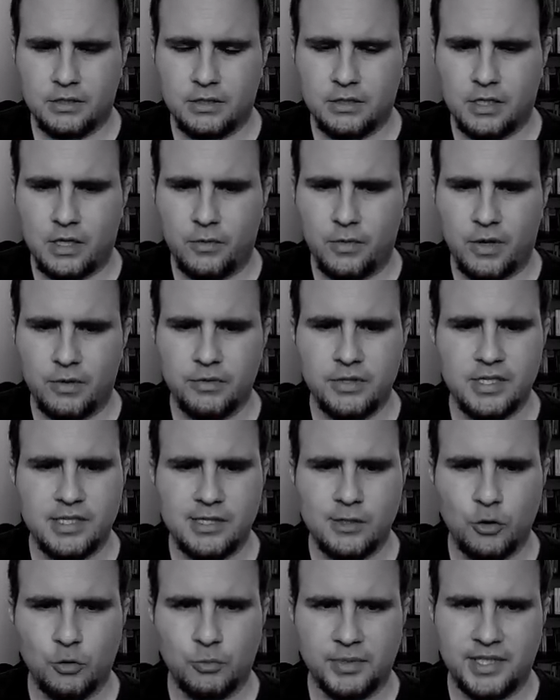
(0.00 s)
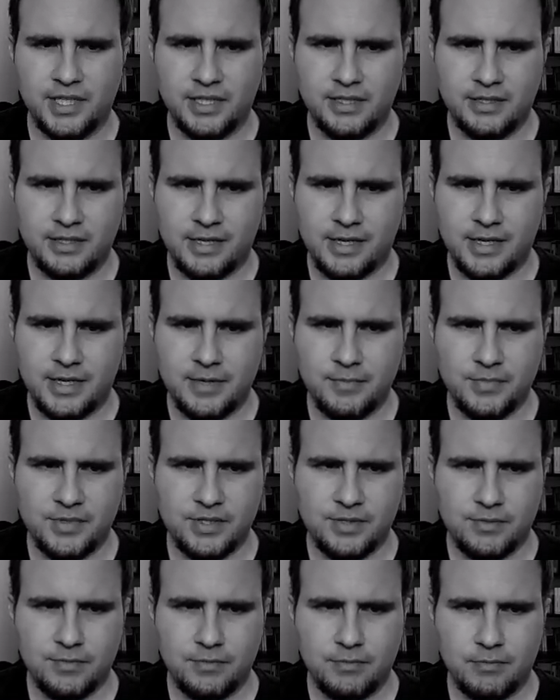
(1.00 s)
around this loop 10
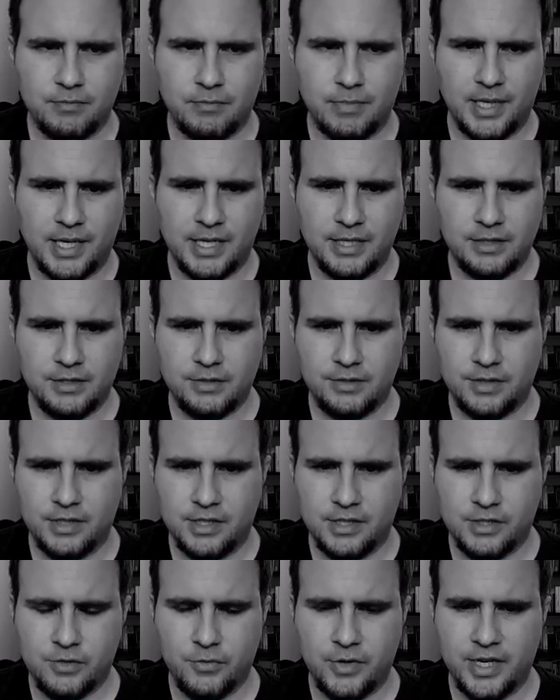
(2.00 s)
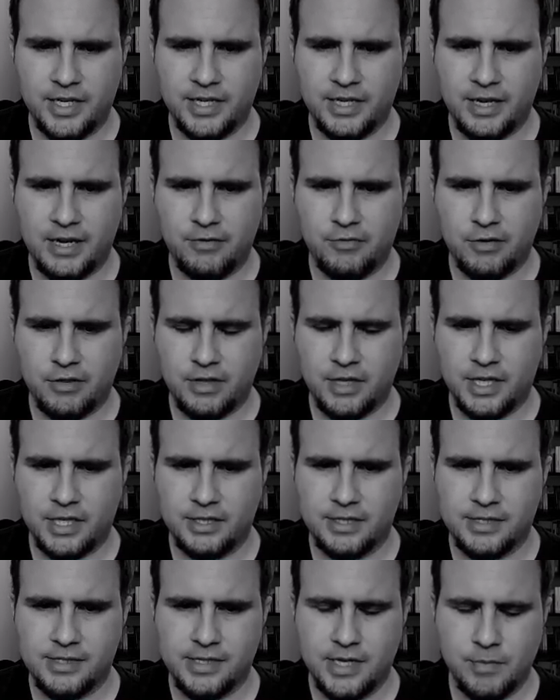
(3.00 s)
times, but it's creating everything in
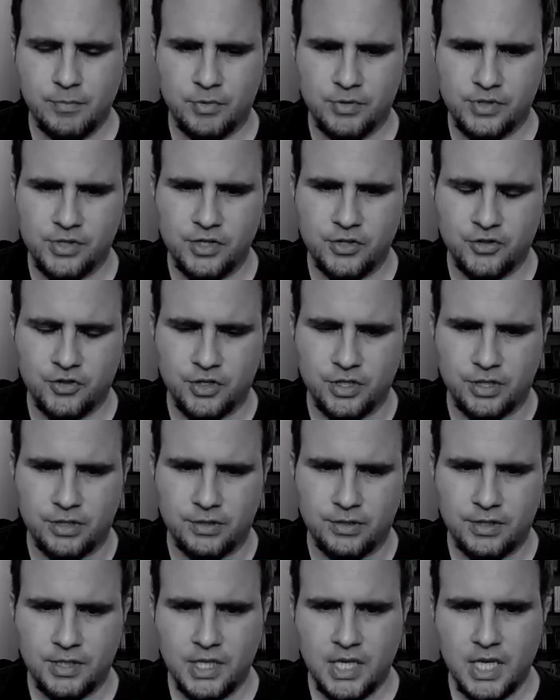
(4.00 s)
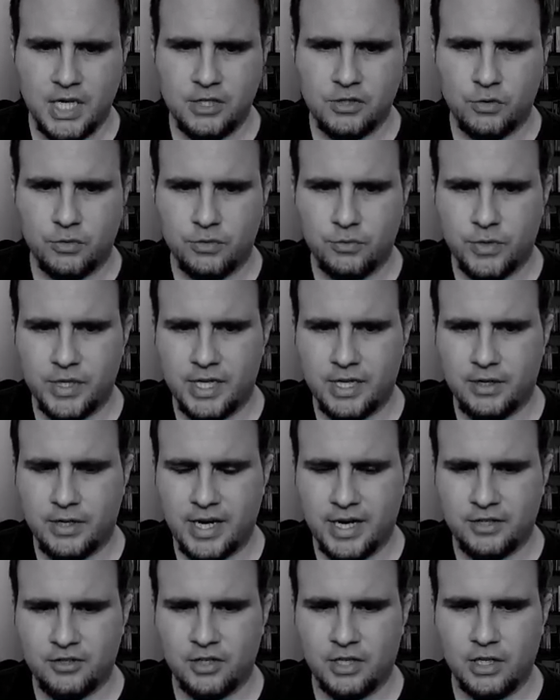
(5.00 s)
the same position. So we are
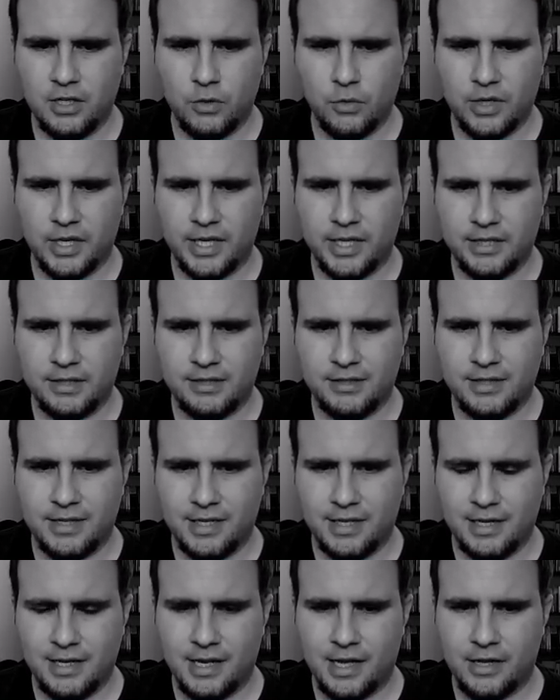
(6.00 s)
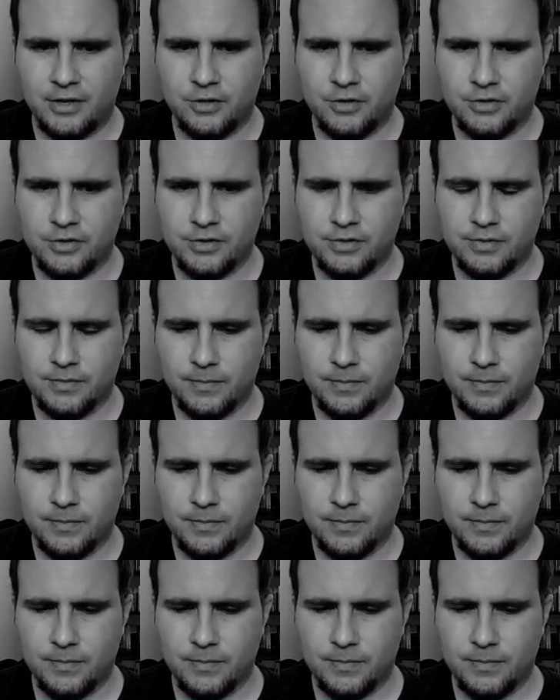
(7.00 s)
actually looking at 10 ladders